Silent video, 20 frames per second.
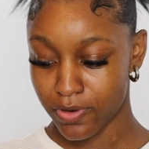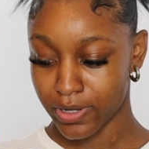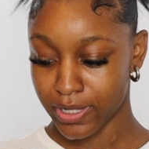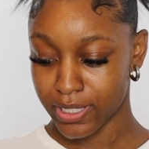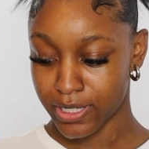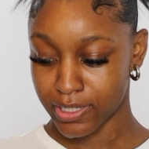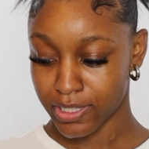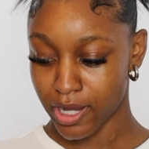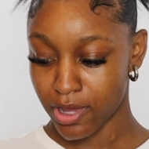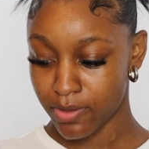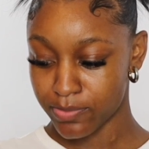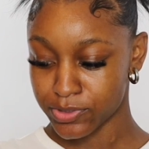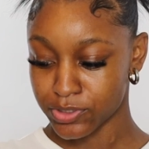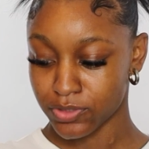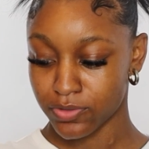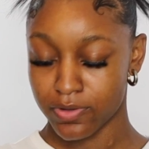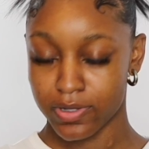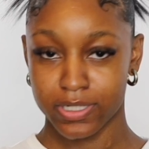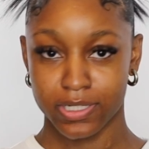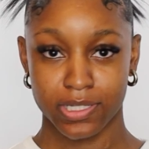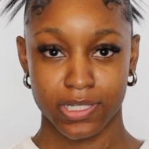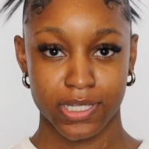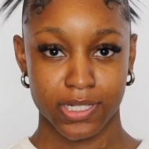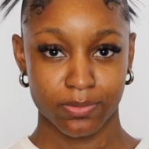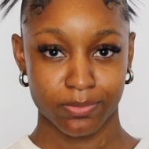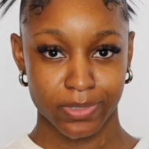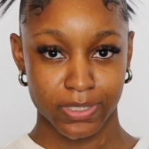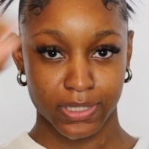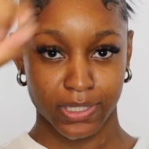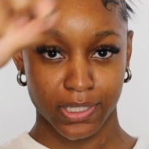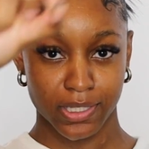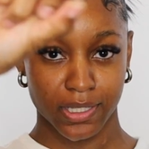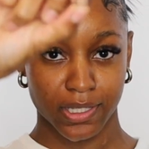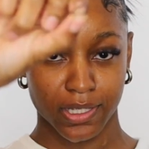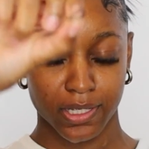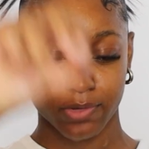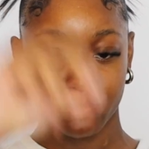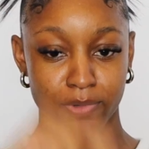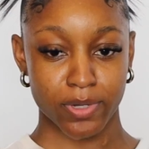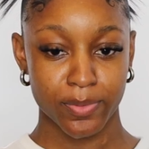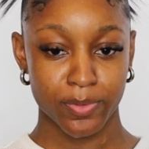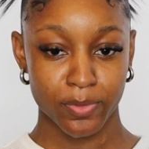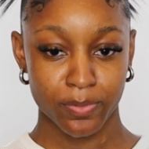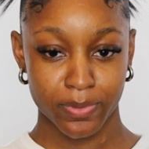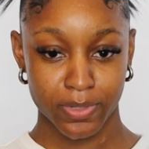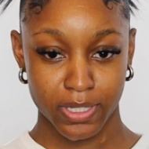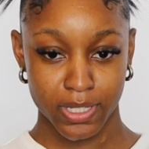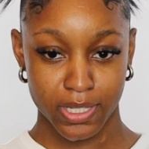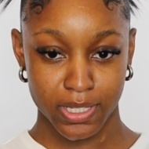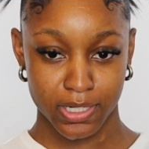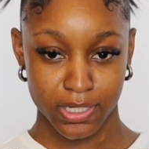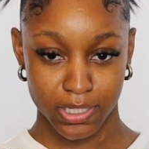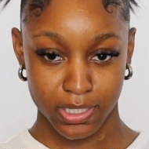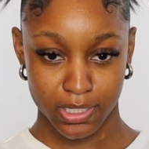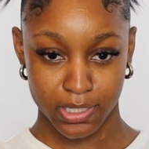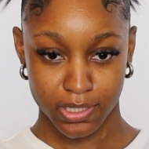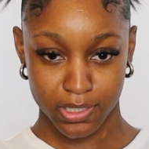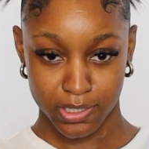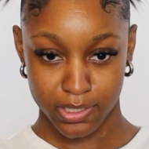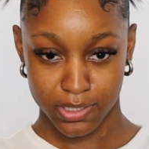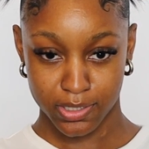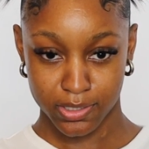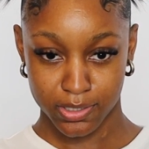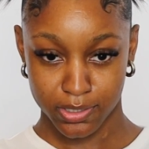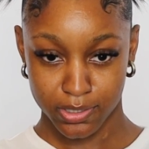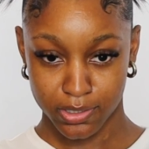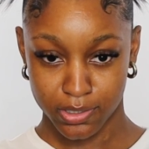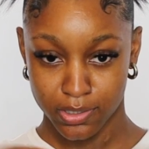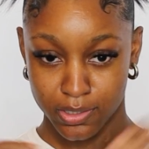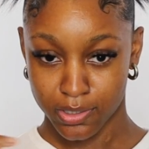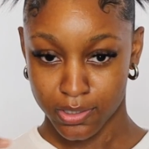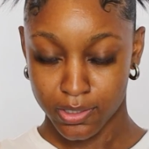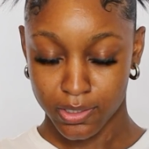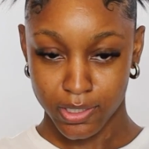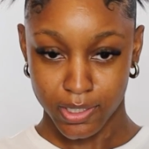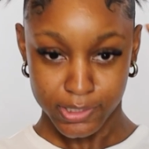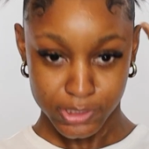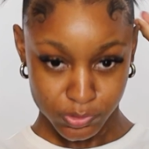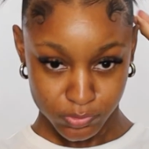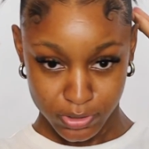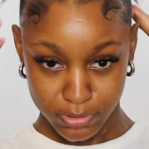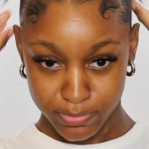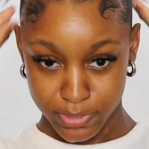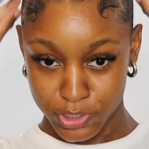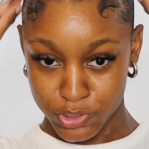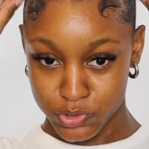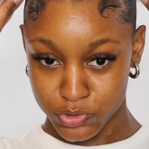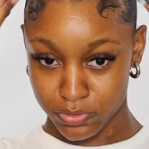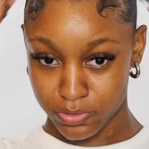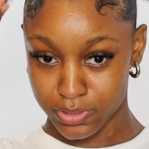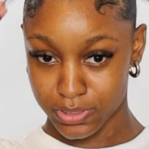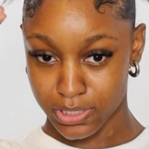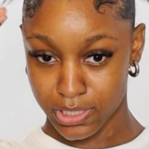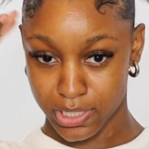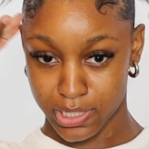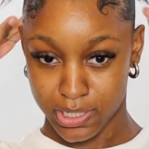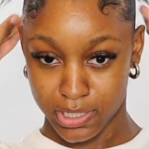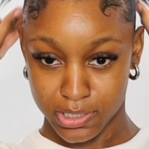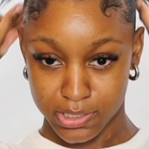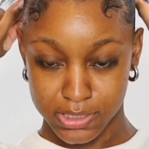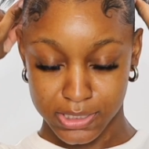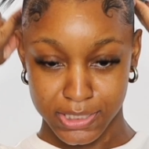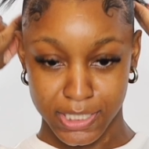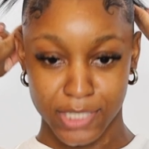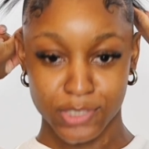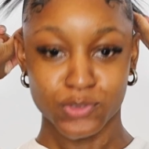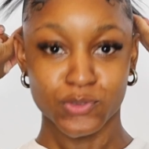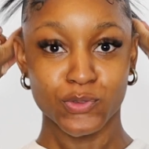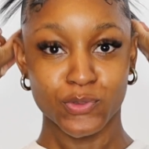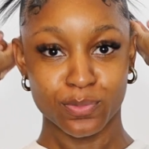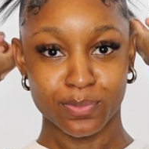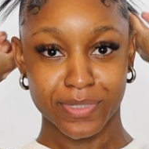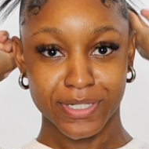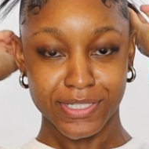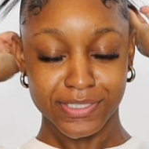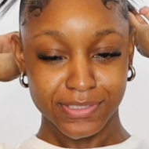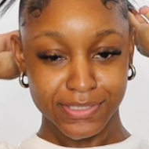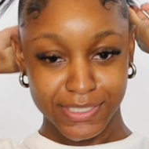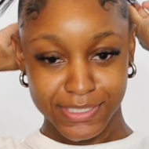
And now I'm just going in with a rubber band, and I just want to make sure that it's not too much.